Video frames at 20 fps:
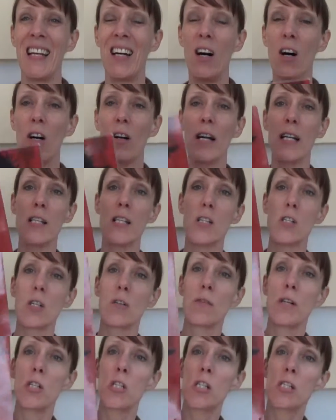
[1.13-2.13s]
Alright,
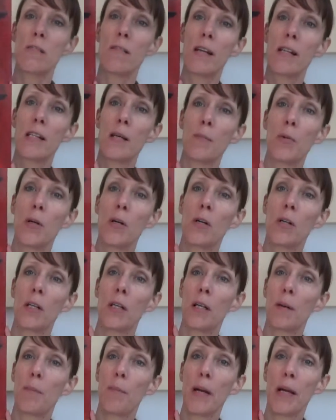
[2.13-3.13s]
so we just read the
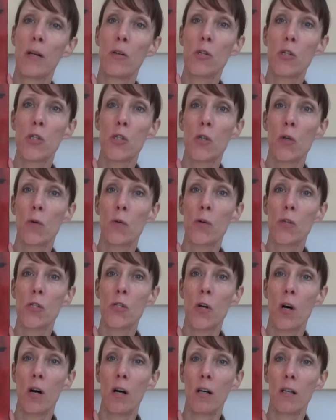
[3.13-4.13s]
book Bear
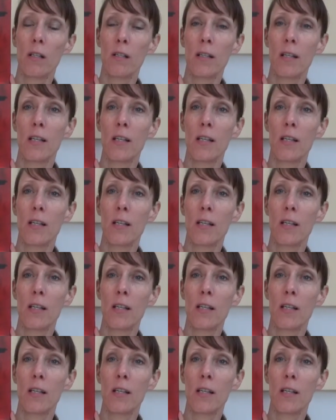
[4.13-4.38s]
Snores On,